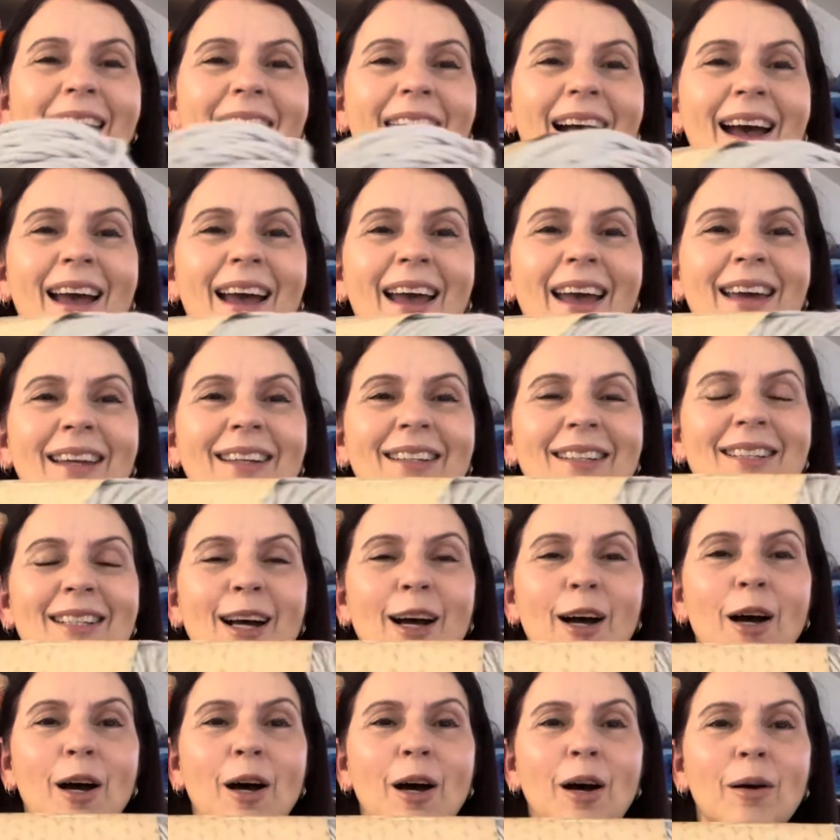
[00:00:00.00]
and
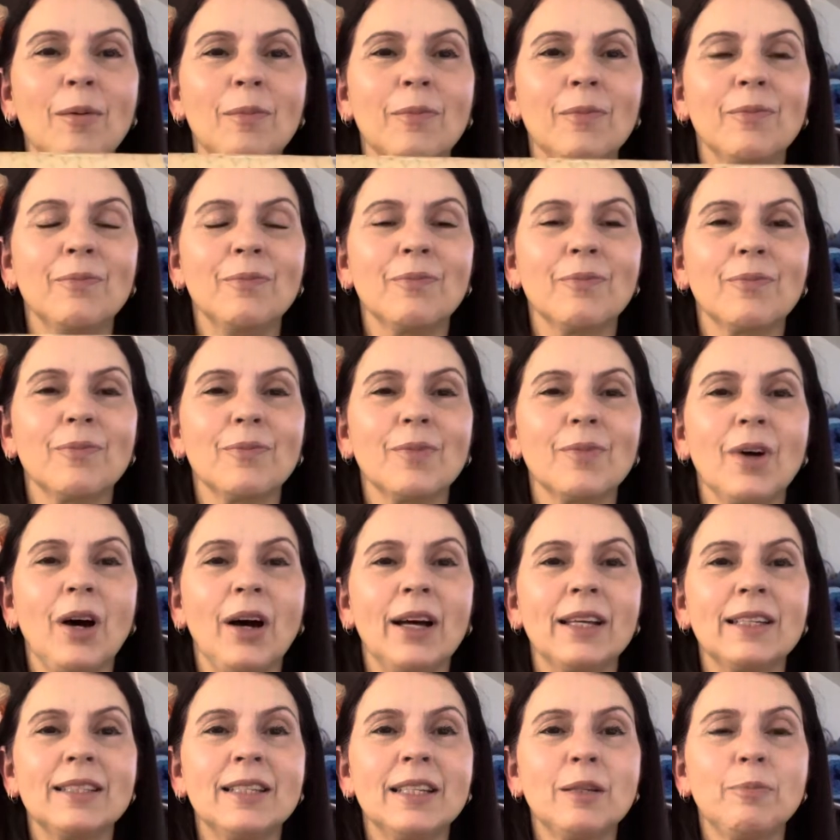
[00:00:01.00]

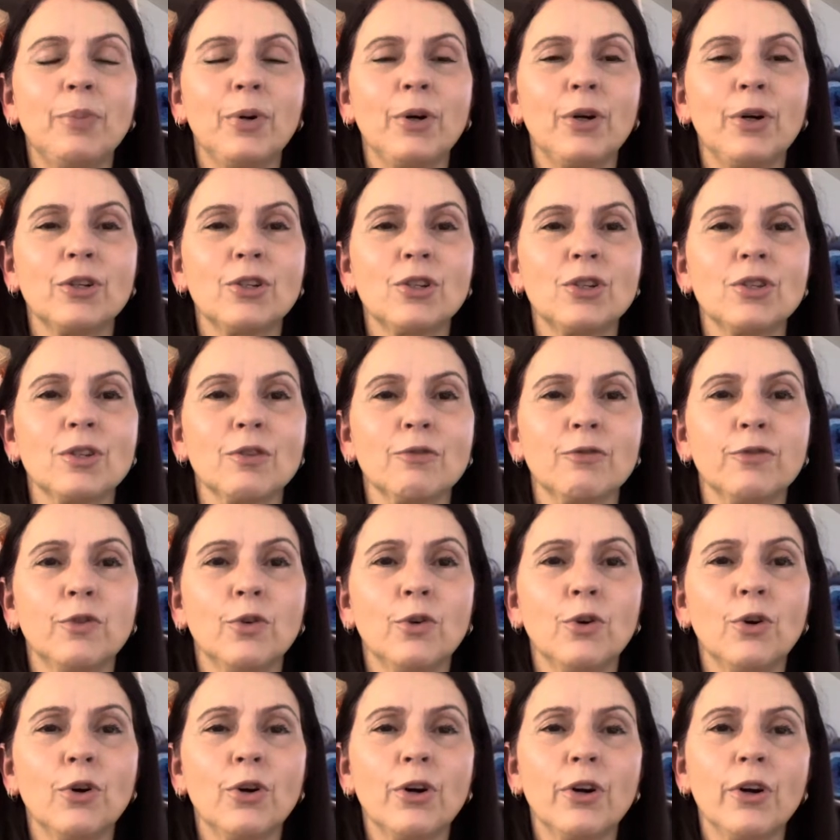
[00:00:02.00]
I did purchase it
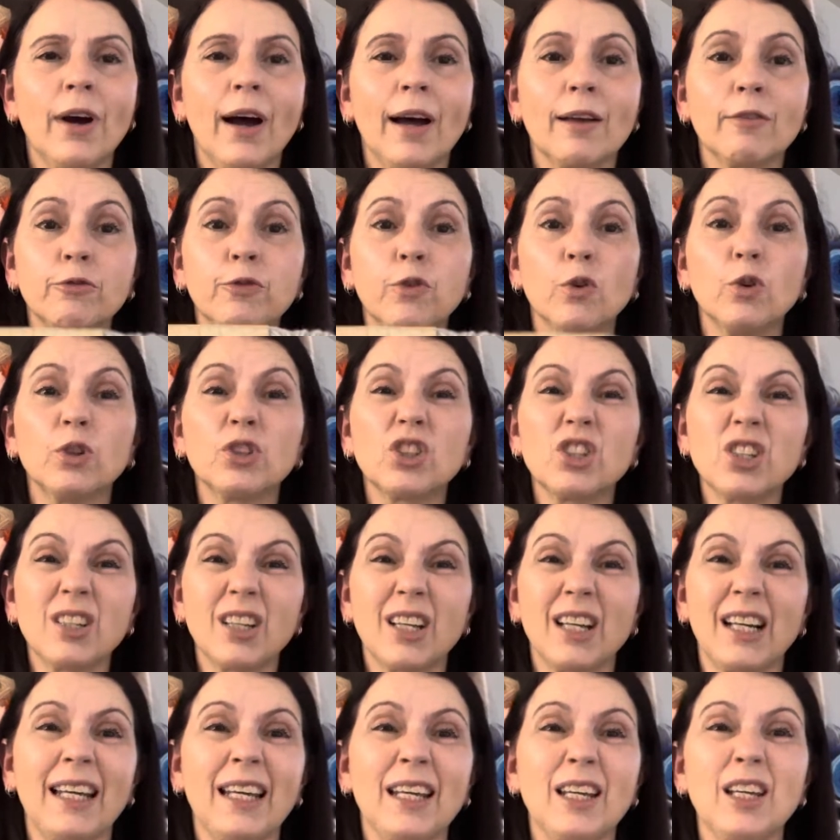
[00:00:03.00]
for her.
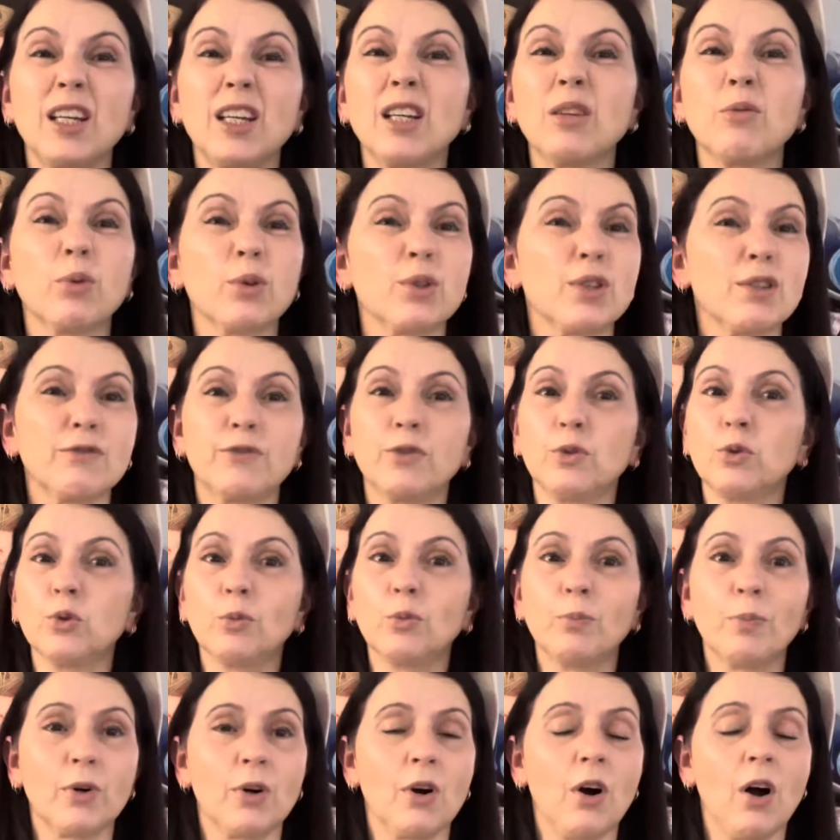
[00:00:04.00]
Unfortunately, it was full
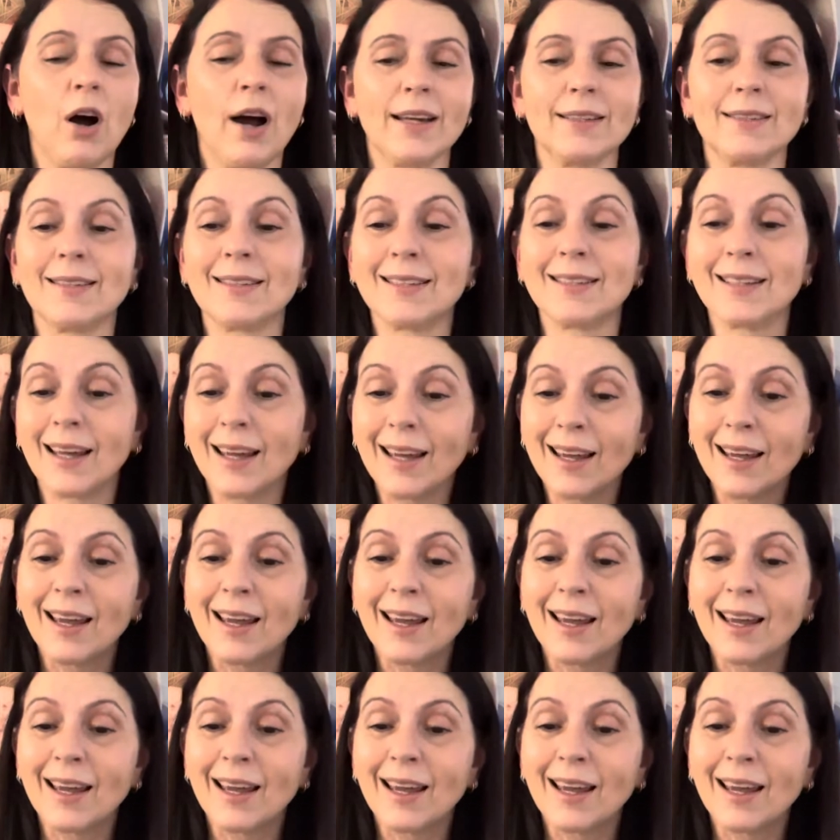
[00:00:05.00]
price.